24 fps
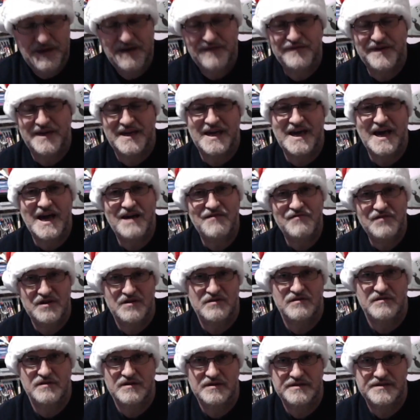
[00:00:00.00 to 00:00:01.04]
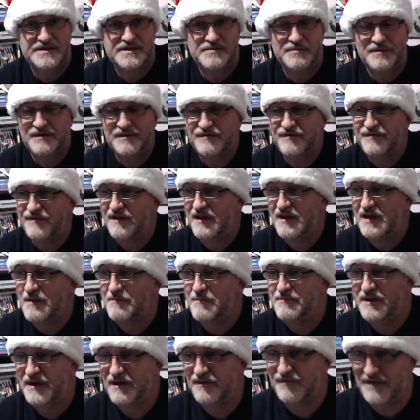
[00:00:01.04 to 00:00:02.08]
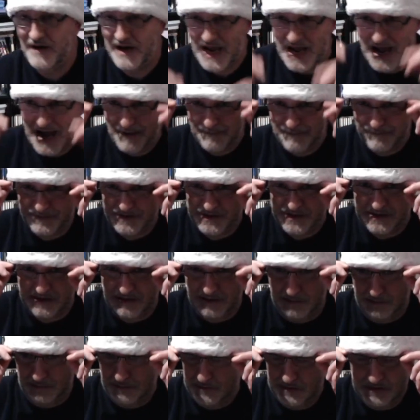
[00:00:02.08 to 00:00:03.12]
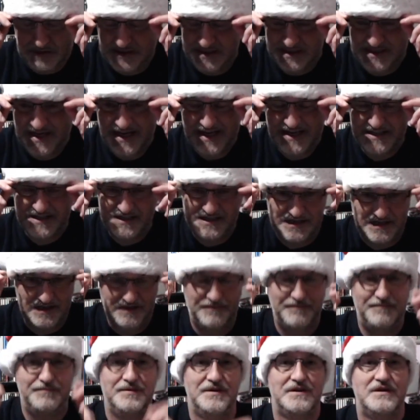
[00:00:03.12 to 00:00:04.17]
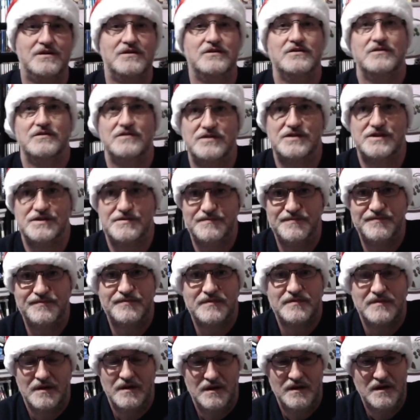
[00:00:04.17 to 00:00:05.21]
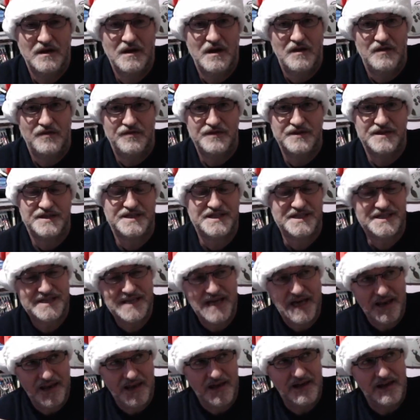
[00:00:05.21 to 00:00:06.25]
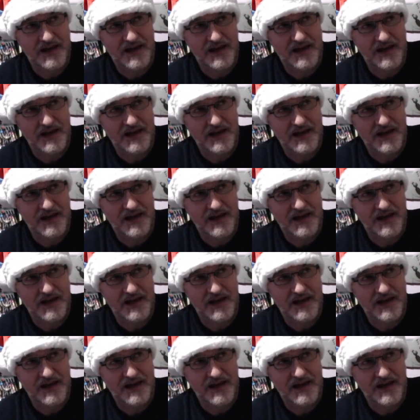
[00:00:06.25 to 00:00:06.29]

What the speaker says: carry-on, to be fair, a bit of an absolute disaster, because the seller